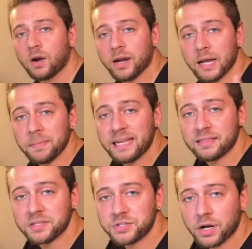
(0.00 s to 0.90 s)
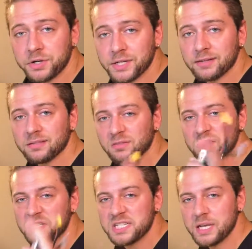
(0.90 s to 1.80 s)
All right, I'm gonna get this charging.
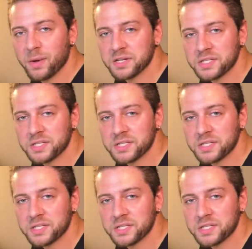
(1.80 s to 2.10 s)
See you